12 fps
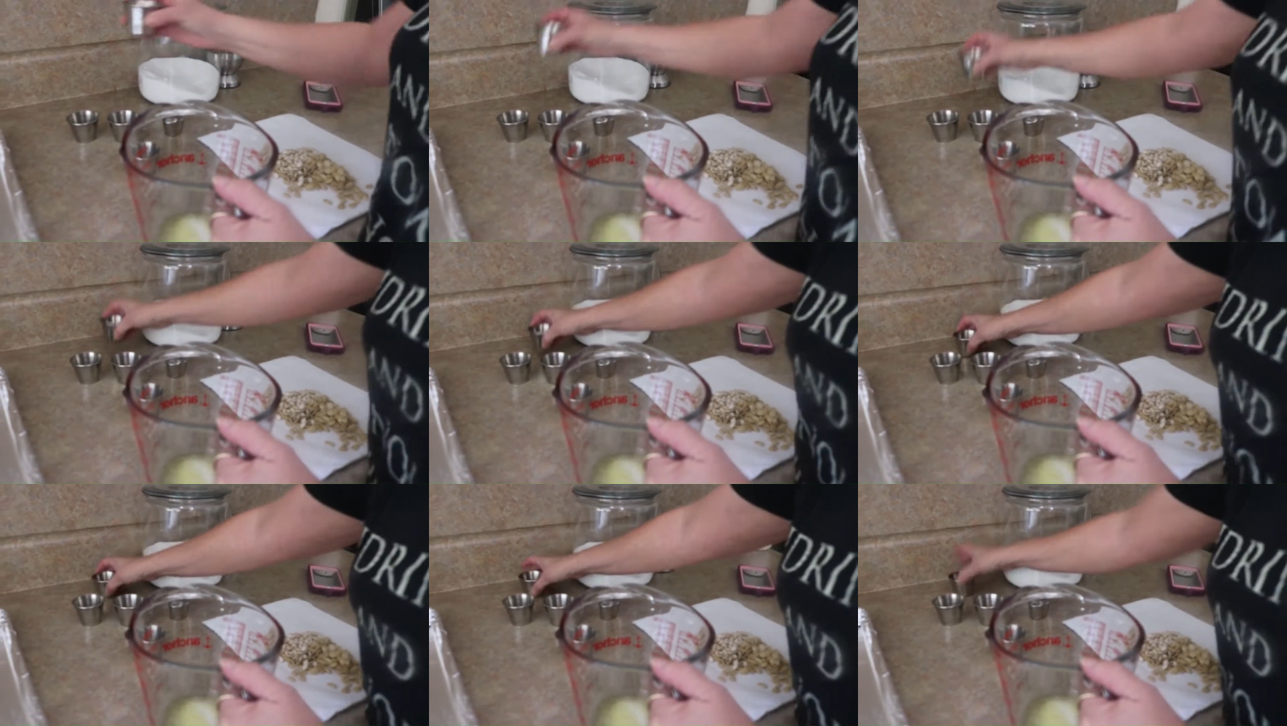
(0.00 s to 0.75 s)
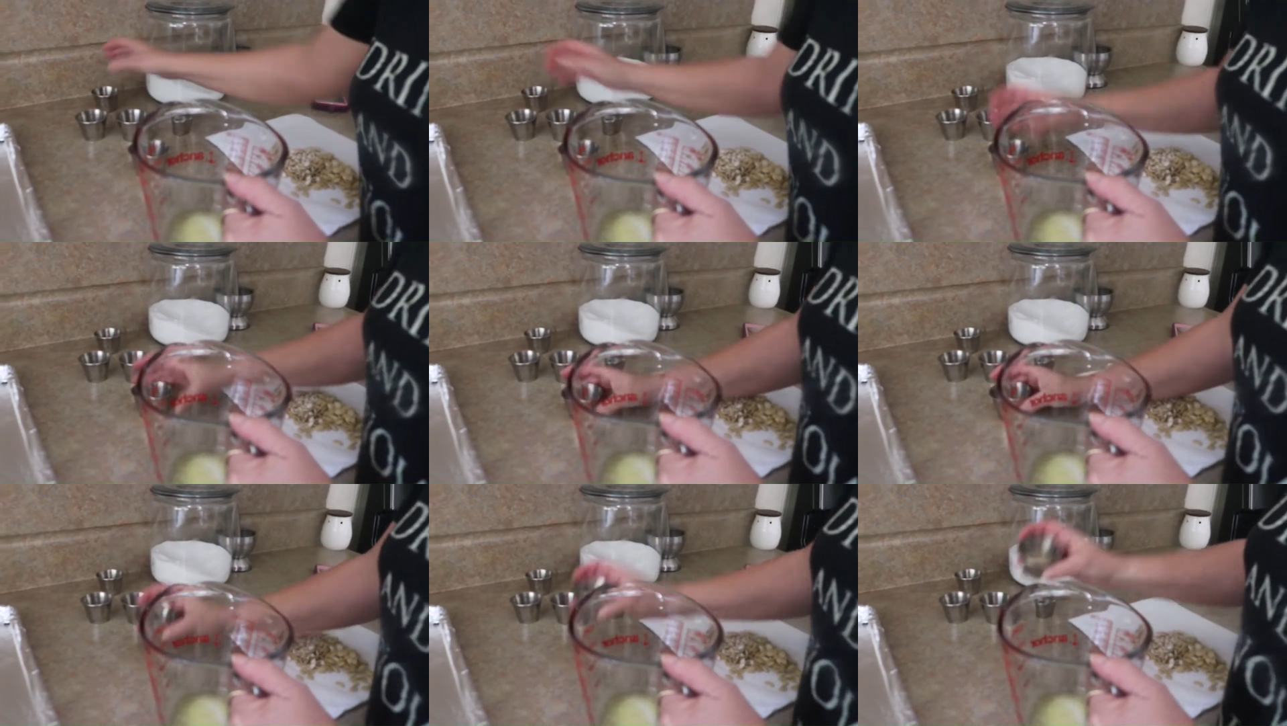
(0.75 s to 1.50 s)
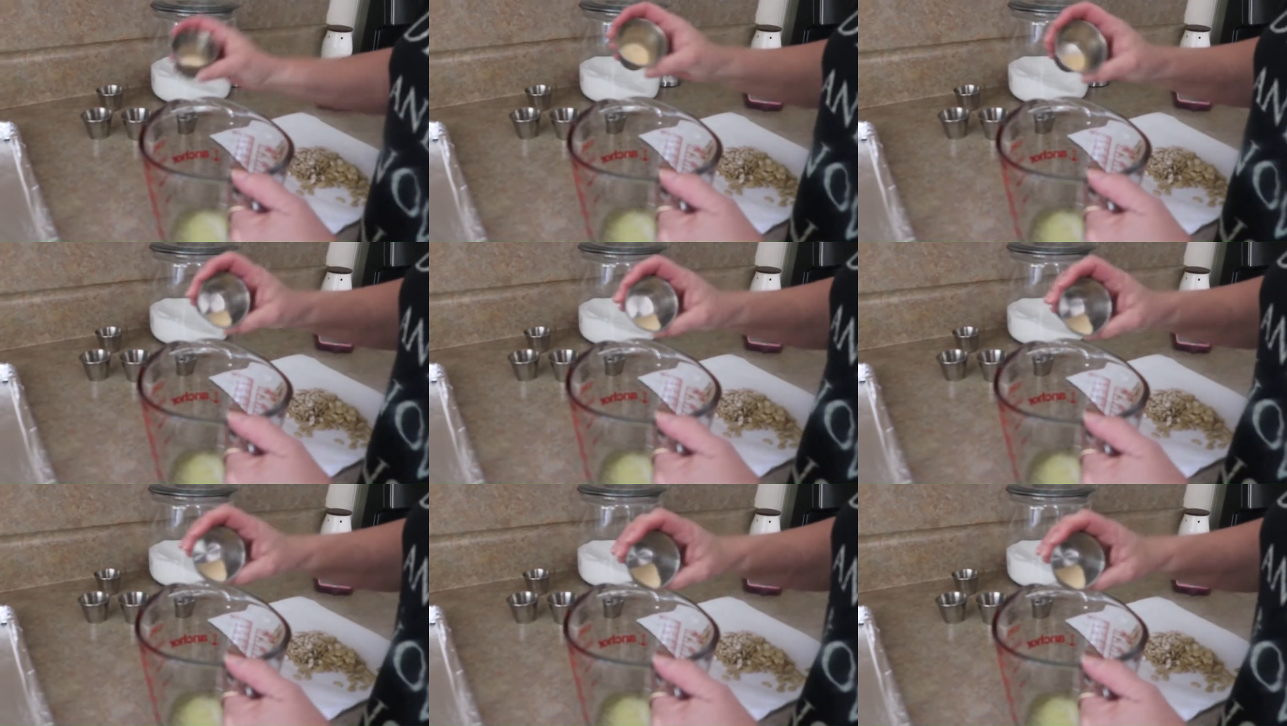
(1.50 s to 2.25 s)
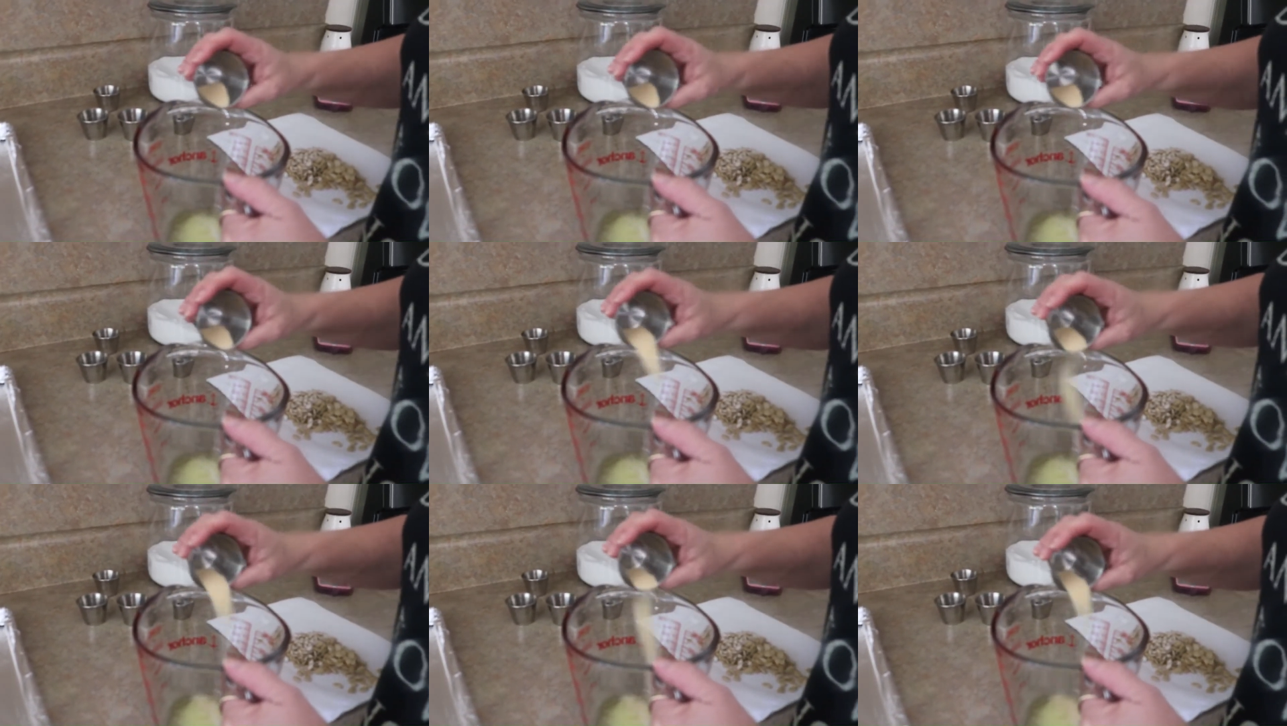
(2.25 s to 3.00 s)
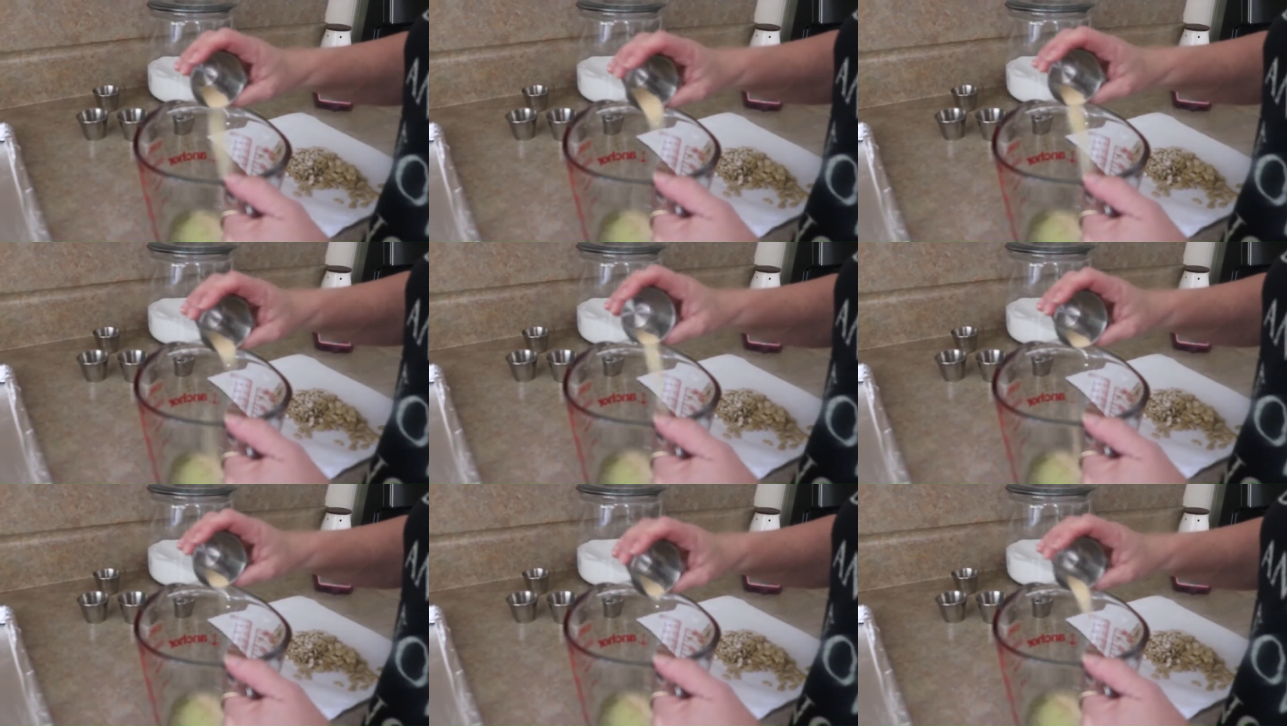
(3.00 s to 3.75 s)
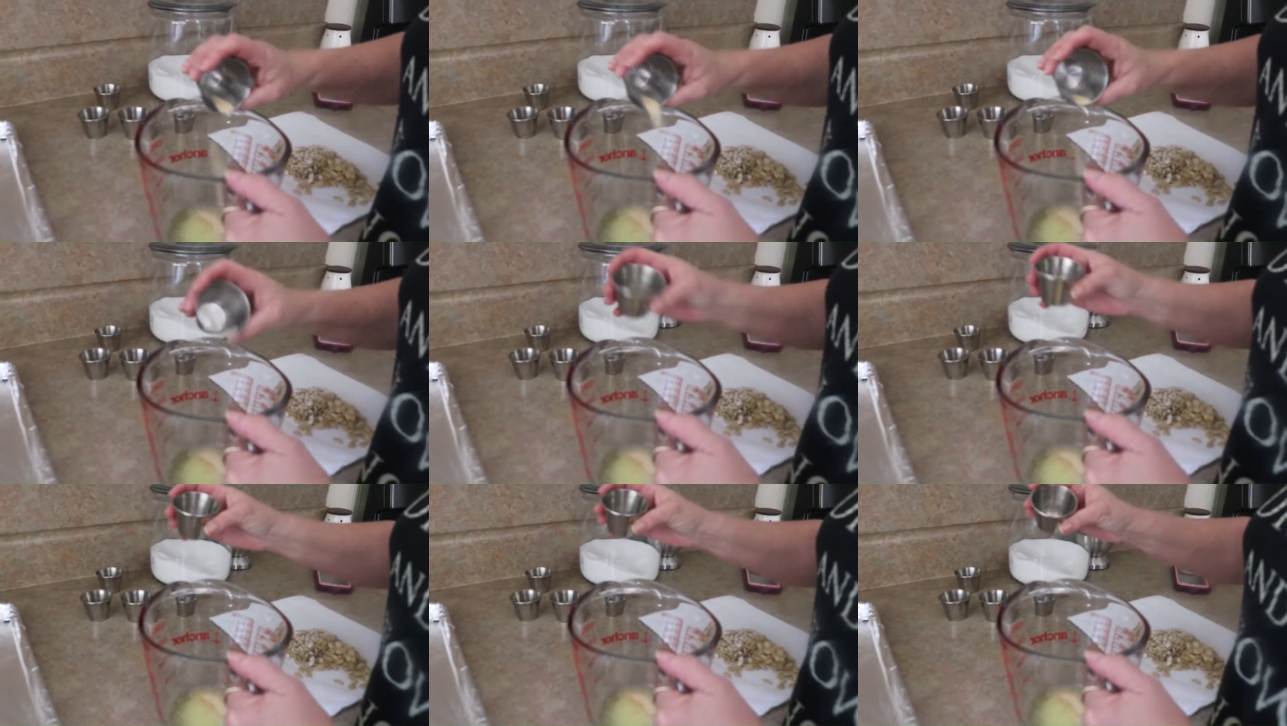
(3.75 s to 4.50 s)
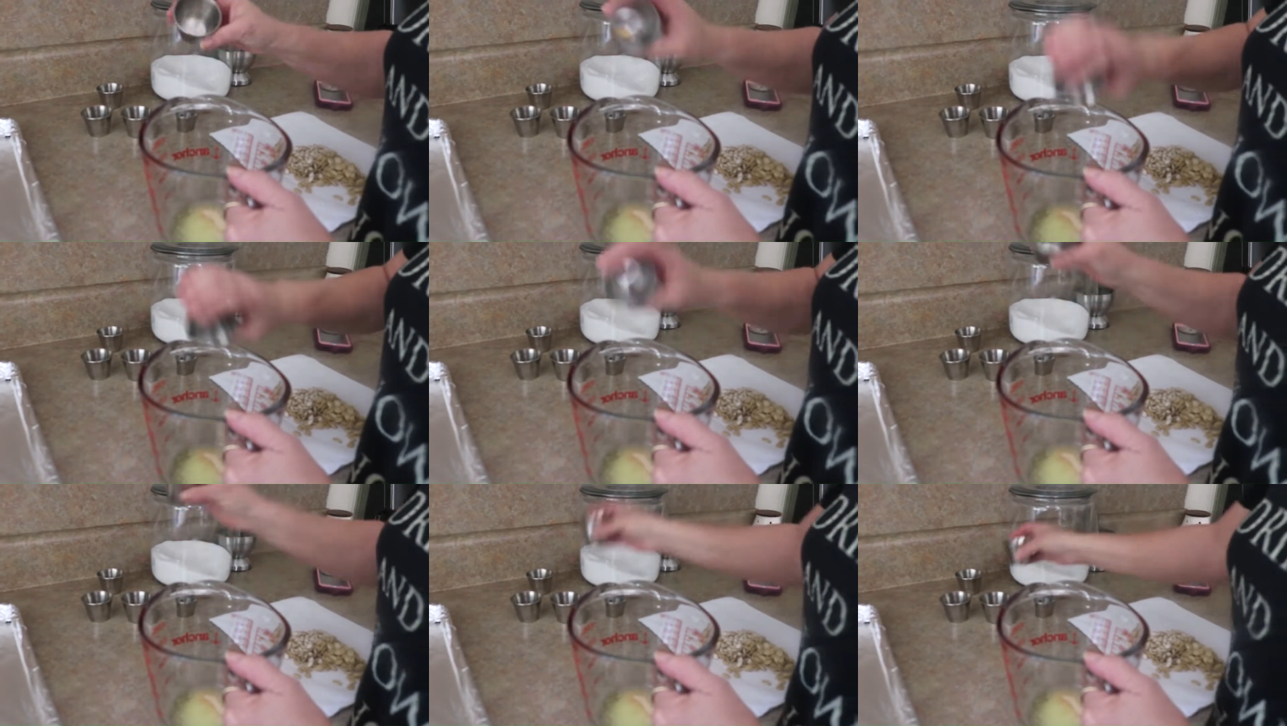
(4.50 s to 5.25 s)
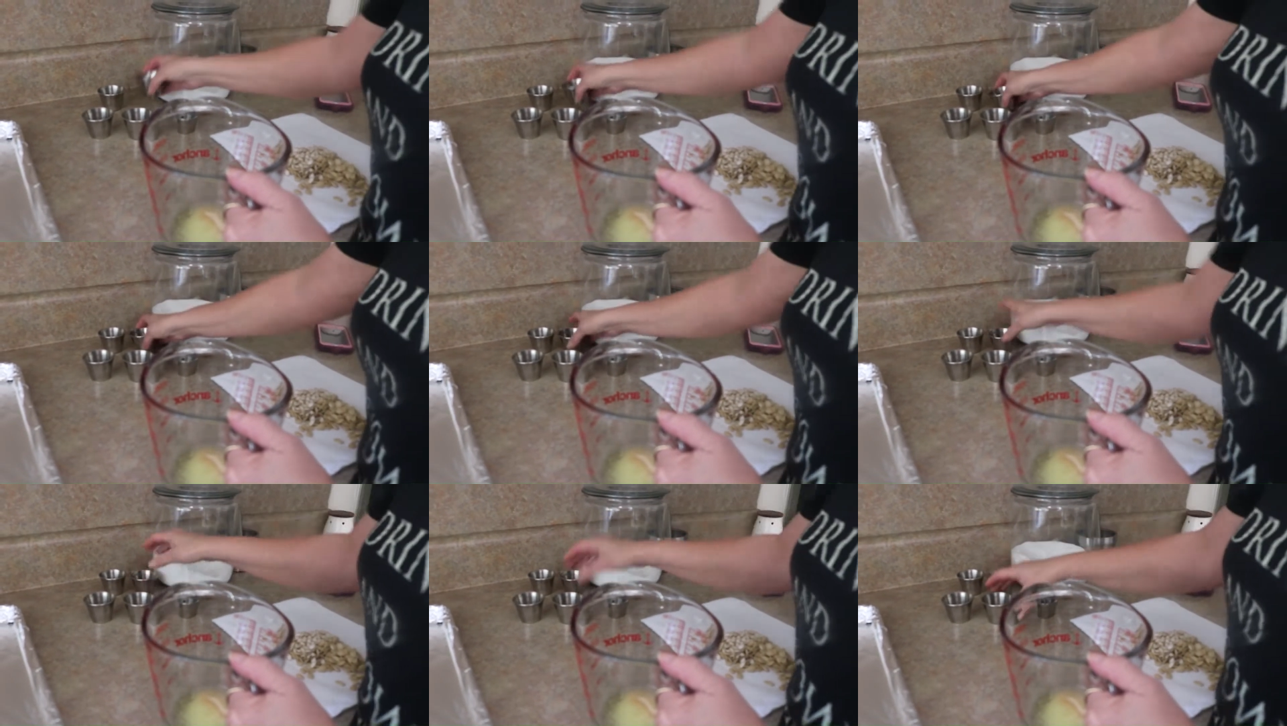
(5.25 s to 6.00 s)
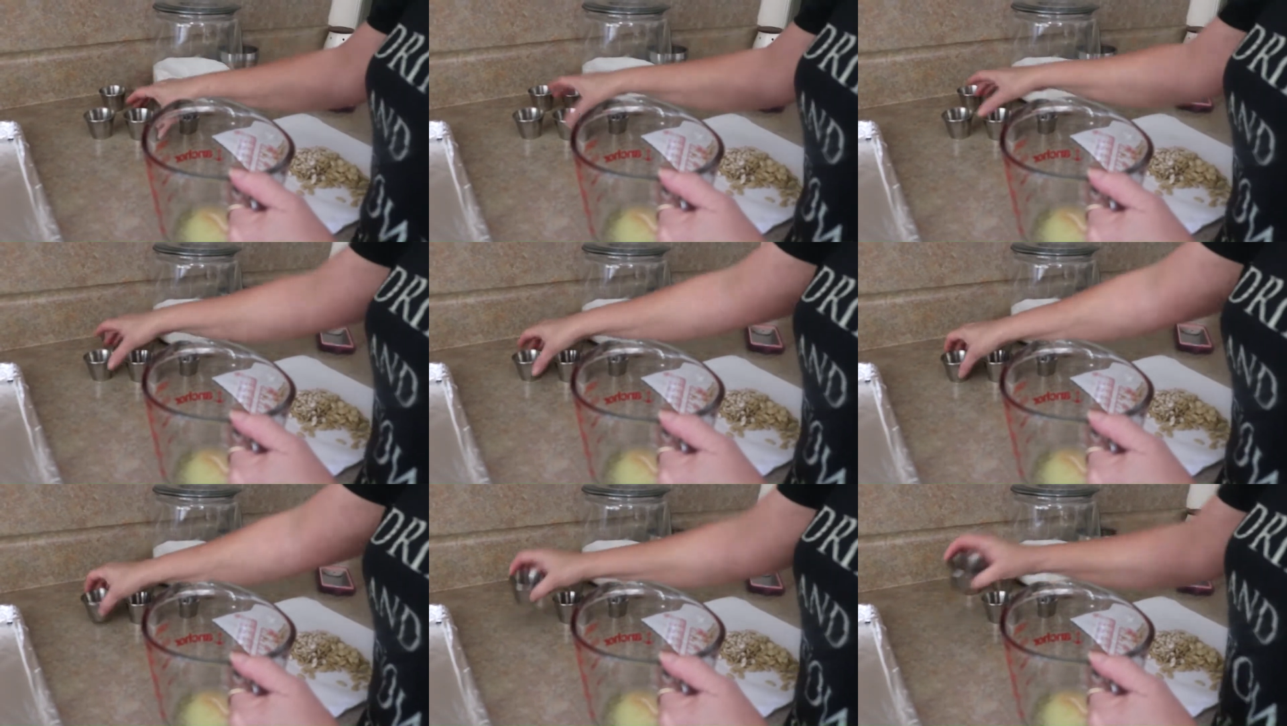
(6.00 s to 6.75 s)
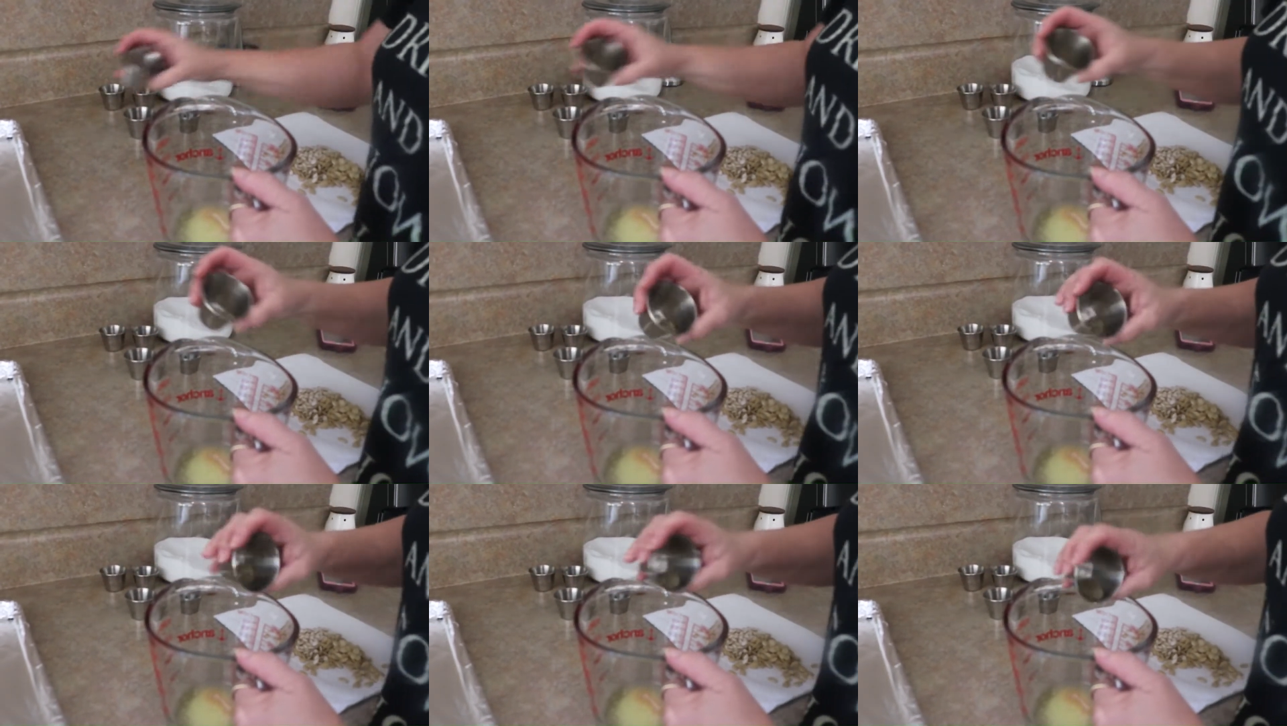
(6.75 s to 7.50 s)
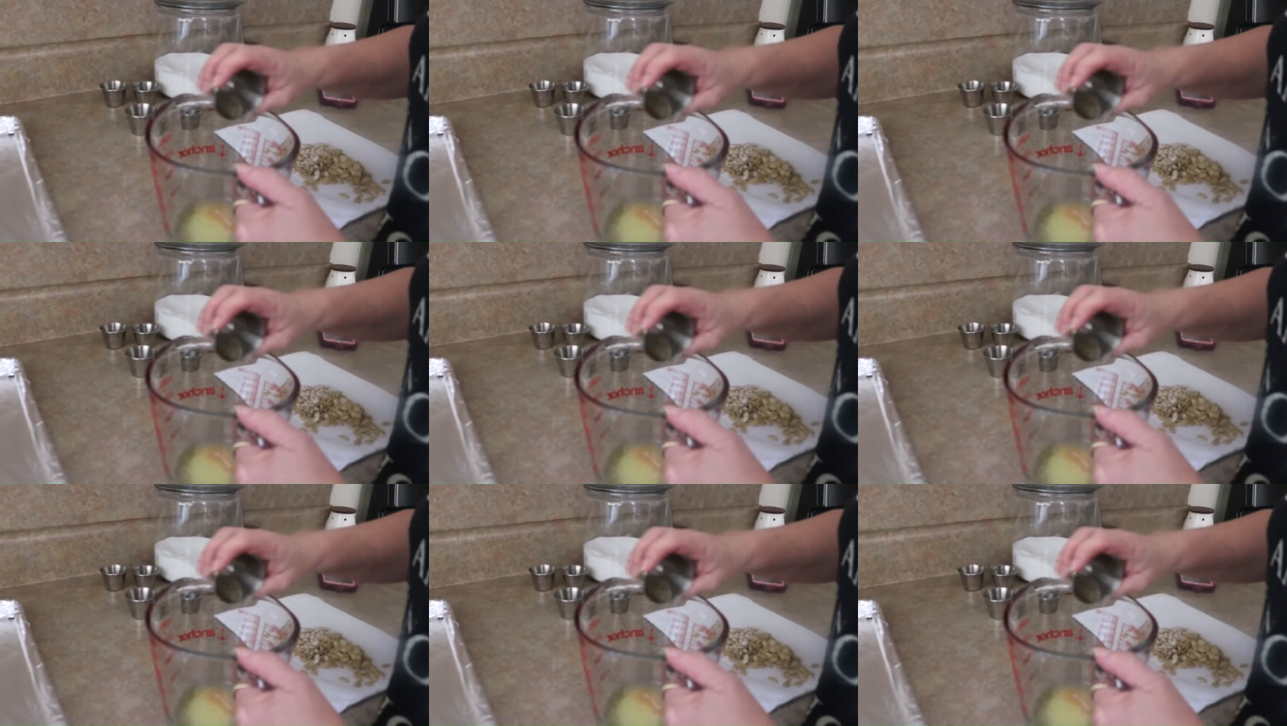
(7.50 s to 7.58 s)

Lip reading: Nobody's mouth can be seen.